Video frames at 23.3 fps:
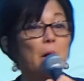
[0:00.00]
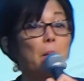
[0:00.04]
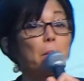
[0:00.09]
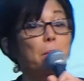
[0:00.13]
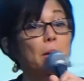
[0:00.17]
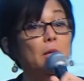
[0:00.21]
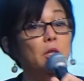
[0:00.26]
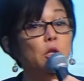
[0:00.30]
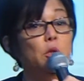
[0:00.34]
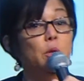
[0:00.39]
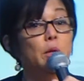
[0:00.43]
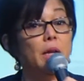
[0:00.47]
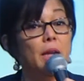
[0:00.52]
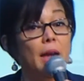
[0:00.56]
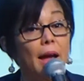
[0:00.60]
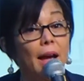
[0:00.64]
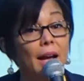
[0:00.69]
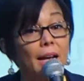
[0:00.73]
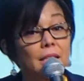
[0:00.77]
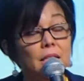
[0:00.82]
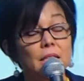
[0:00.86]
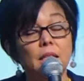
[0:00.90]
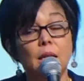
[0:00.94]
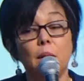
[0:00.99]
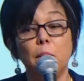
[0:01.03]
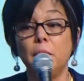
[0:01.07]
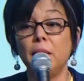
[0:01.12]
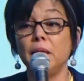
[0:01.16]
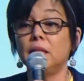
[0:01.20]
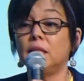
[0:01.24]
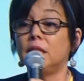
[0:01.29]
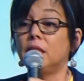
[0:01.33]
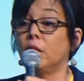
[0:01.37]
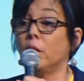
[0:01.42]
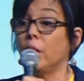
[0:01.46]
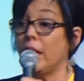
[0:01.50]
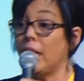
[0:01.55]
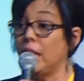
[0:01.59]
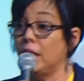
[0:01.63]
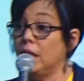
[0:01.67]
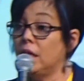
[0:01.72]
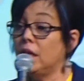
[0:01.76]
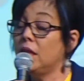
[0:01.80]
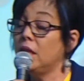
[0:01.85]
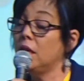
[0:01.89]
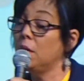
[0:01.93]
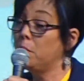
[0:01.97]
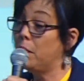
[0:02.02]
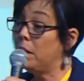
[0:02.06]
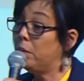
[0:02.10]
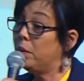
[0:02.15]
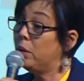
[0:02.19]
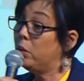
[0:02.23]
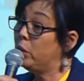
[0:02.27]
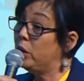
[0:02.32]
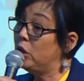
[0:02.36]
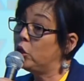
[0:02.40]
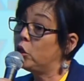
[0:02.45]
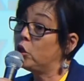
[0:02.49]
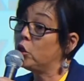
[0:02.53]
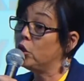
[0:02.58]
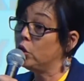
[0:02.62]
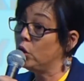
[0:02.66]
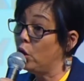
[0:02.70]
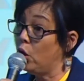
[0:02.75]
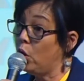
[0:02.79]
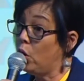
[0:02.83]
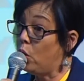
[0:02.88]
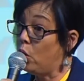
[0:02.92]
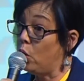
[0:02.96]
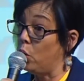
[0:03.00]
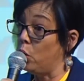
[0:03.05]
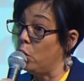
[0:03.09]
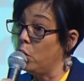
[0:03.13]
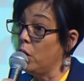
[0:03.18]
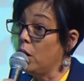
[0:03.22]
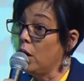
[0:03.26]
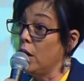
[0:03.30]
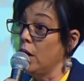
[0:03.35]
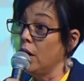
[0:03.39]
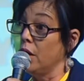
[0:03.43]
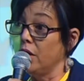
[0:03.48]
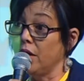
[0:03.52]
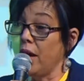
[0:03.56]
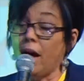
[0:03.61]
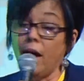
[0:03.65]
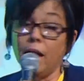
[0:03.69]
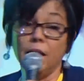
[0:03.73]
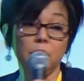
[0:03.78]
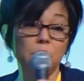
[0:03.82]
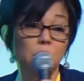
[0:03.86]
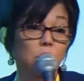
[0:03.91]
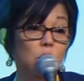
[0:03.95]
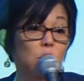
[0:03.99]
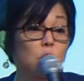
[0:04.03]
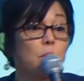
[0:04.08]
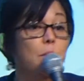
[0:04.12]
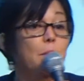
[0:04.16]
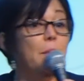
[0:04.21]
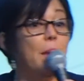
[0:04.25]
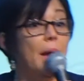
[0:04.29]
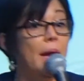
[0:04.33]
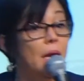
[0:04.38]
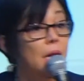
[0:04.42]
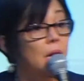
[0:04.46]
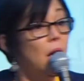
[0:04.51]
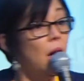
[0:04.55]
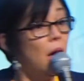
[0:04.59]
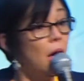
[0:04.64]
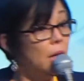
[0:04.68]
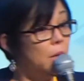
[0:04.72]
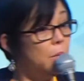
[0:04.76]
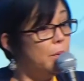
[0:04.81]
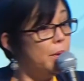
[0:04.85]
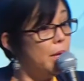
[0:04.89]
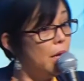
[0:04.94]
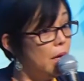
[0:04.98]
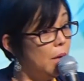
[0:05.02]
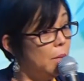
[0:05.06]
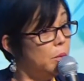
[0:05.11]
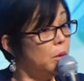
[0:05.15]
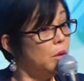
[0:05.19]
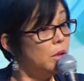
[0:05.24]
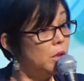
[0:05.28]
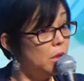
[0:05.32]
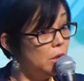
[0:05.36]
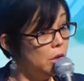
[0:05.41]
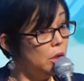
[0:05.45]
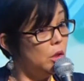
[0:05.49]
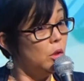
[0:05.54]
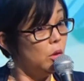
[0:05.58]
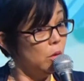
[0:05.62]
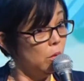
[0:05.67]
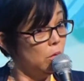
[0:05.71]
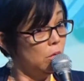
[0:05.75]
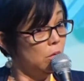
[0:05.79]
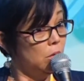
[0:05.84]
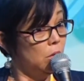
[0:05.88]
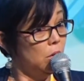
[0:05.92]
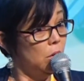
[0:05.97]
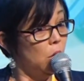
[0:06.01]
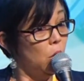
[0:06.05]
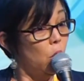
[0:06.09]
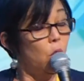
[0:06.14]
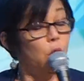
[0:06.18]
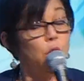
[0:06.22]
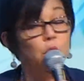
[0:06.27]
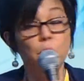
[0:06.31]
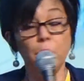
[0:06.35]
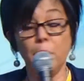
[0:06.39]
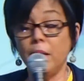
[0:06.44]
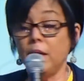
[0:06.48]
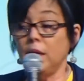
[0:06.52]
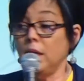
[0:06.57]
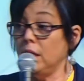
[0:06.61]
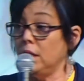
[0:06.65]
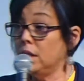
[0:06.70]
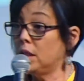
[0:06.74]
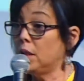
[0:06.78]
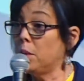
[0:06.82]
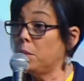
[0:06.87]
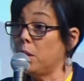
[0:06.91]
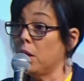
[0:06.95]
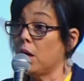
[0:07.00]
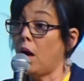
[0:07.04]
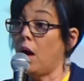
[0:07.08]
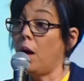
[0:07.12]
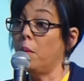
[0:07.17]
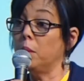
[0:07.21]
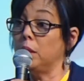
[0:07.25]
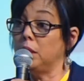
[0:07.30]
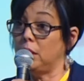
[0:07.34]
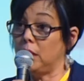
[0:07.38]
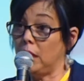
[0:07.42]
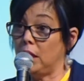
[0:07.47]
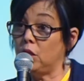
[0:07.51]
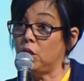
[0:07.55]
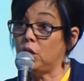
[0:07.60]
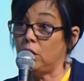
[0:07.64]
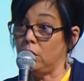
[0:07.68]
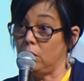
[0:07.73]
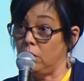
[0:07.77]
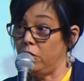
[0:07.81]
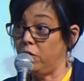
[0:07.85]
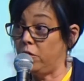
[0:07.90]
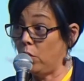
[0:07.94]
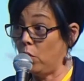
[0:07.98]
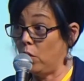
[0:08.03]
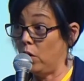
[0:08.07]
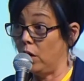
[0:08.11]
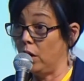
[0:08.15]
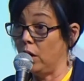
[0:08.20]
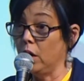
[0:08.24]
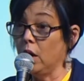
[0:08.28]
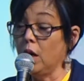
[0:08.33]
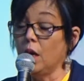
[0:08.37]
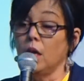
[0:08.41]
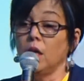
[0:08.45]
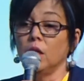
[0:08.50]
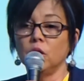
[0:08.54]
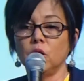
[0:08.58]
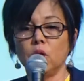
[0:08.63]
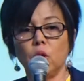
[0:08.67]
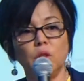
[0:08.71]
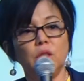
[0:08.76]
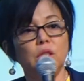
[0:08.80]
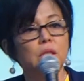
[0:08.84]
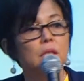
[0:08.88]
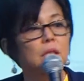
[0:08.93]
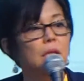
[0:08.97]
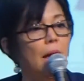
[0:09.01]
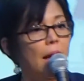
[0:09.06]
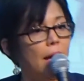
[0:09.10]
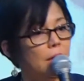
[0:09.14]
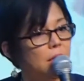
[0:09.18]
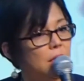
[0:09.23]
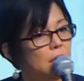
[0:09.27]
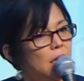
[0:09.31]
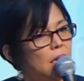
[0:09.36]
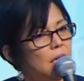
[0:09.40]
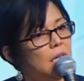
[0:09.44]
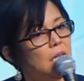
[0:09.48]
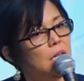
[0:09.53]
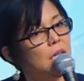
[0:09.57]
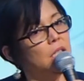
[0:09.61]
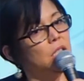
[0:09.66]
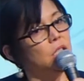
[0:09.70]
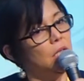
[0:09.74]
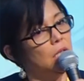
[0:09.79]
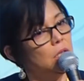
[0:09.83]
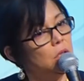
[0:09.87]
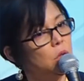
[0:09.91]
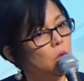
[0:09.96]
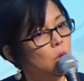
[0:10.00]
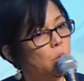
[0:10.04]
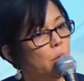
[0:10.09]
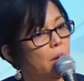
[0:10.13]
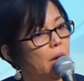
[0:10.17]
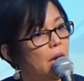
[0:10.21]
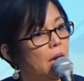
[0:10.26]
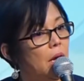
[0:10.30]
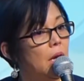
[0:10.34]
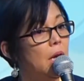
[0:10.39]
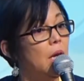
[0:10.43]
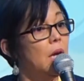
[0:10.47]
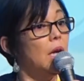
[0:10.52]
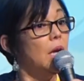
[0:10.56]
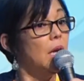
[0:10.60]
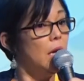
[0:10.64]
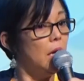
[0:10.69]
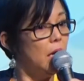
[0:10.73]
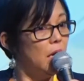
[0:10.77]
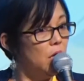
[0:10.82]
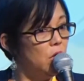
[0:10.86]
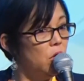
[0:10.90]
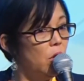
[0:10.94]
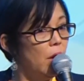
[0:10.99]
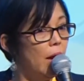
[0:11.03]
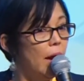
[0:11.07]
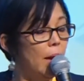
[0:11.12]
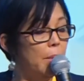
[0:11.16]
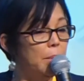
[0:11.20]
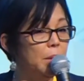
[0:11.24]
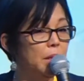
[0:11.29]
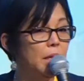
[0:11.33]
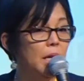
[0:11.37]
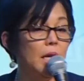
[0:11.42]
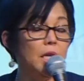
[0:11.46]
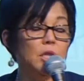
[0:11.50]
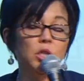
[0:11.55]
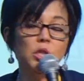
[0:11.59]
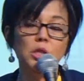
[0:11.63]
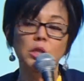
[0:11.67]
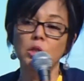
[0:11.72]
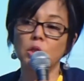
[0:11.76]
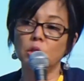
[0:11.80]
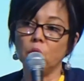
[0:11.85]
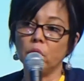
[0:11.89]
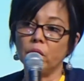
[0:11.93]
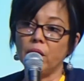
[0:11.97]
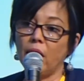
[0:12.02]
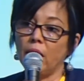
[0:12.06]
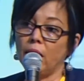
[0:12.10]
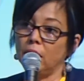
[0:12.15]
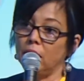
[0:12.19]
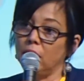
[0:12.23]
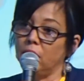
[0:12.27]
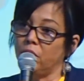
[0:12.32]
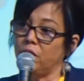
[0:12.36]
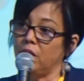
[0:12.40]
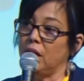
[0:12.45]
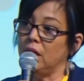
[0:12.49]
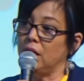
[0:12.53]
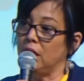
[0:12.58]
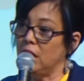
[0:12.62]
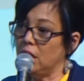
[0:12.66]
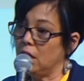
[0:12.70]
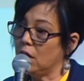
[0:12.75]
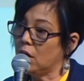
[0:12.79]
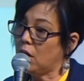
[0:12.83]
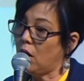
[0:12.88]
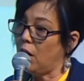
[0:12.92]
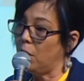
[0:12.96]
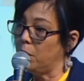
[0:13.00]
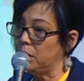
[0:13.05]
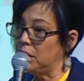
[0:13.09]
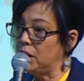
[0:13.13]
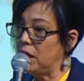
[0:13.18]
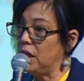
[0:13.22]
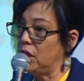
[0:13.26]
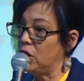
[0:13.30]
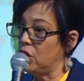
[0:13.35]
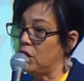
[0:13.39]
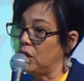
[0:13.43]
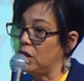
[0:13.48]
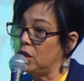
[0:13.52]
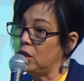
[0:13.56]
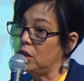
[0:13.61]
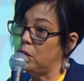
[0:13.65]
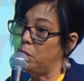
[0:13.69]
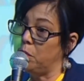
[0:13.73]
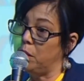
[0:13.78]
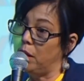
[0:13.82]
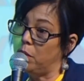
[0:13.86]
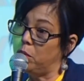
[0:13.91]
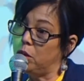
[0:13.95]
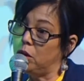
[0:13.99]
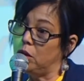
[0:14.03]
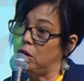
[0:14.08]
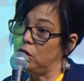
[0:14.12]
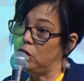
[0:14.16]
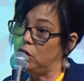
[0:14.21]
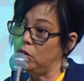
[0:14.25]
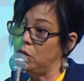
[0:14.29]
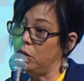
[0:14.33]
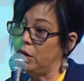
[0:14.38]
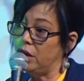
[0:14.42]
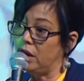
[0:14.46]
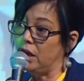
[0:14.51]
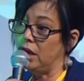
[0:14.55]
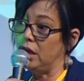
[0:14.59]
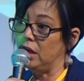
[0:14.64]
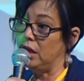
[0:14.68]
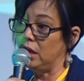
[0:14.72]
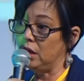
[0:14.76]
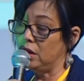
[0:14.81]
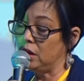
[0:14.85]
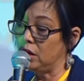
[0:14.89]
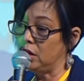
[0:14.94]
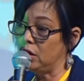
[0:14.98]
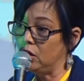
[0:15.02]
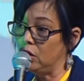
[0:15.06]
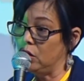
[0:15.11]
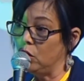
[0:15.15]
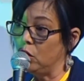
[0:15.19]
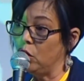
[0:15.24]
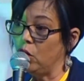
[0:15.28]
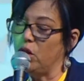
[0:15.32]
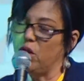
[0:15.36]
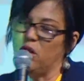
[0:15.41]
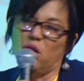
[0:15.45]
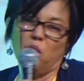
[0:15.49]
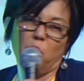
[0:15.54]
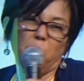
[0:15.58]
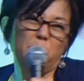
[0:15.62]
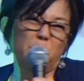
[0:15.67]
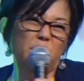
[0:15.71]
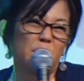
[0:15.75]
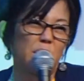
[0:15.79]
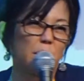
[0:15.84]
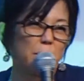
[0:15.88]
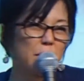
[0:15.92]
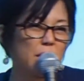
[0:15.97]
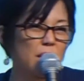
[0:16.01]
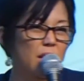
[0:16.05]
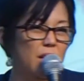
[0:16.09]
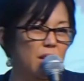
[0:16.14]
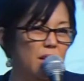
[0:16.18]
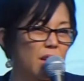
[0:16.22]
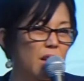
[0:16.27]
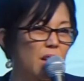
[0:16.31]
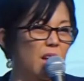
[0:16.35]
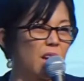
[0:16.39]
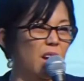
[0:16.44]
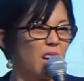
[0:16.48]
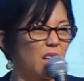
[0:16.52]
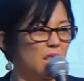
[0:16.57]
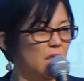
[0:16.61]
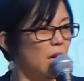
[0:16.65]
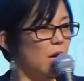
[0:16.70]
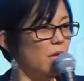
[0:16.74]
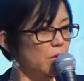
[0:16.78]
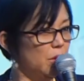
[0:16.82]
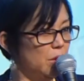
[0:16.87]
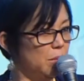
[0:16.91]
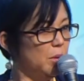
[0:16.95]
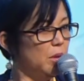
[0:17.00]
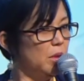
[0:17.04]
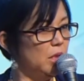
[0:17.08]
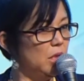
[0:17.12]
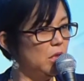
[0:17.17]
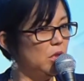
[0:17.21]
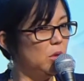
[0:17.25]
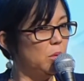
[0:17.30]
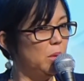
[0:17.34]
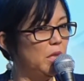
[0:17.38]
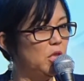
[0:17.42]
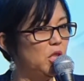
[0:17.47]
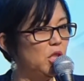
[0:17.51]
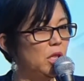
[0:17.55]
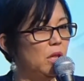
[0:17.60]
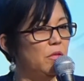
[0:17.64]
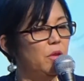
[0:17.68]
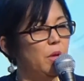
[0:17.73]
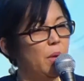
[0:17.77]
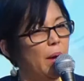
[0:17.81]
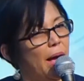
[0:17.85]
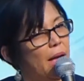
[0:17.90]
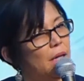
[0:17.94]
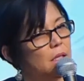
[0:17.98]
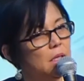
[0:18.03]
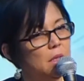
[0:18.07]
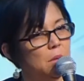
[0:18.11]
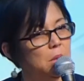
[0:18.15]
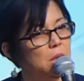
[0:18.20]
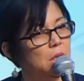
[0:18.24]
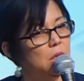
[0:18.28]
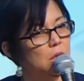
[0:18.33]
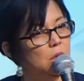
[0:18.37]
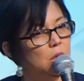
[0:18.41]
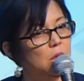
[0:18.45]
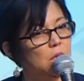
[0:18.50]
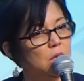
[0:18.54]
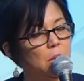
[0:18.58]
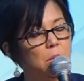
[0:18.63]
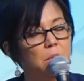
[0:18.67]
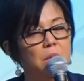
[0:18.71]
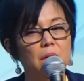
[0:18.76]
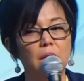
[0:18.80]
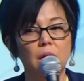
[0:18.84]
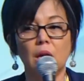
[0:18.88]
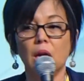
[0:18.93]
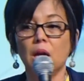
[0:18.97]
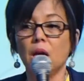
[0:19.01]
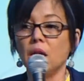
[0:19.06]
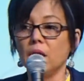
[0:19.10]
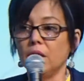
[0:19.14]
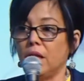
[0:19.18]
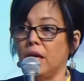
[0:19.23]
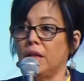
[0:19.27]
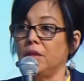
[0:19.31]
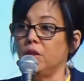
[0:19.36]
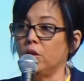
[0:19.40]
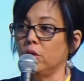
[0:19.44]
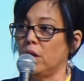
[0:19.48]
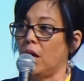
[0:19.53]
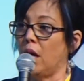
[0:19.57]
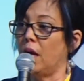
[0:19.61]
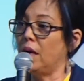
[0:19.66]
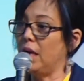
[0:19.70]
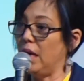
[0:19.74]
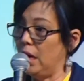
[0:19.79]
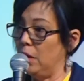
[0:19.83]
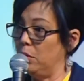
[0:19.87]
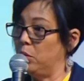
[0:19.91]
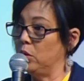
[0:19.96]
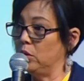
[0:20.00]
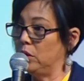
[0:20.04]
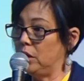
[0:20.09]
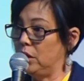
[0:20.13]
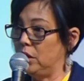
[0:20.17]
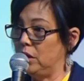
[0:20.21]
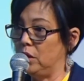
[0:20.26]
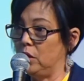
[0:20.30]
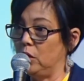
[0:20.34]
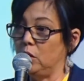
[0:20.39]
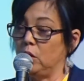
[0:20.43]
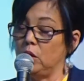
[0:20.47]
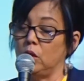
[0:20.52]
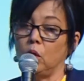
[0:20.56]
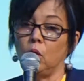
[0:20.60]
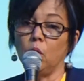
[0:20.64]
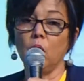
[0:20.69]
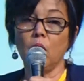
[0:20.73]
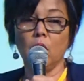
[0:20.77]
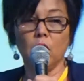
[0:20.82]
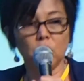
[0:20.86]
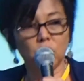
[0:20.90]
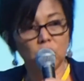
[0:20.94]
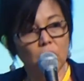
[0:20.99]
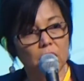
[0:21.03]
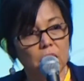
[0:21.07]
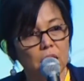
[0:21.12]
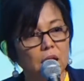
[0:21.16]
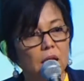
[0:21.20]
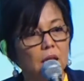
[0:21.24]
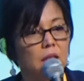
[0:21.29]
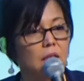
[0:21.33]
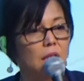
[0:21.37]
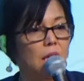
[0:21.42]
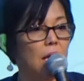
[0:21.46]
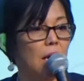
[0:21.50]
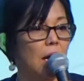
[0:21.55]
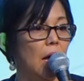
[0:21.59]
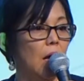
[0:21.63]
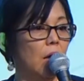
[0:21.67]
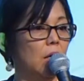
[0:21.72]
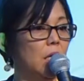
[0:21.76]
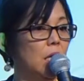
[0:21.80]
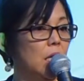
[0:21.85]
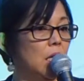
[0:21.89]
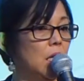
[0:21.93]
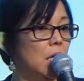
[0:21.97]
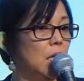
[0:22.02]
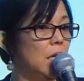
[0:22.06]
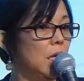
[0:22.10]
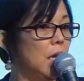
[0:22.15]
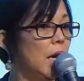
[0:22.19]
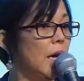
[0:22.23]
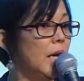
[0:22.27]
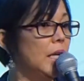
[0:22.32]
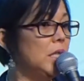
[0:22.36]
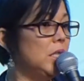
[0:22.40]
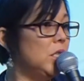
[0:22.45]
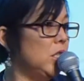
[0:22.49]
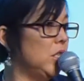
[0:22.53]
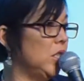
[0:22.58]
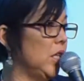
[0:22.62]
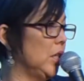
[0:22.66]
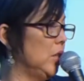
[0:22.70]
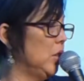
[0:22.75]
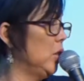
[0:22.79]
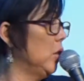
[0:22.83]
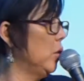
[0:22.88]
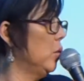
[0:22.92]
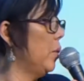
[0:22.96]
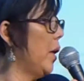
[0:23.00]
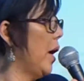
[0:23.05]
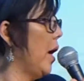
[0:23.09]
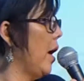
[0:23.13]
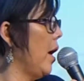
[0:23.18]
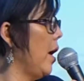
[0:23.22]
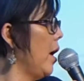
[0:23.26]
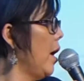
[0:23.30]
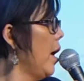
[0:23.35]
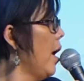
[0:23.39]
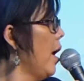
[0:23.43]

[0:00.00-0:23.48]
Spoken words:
But you can ask them, is there anything maybe we should know that you may not be able to do? Or you may need some accommodation for. So just ask that in a gentle way in your application so that if need accommodations to be able to do what they need to do, or you don't put them in an uncomfortable situation if you ask them to do something that they're not able to do. So try to get that out in a nice, gentle way.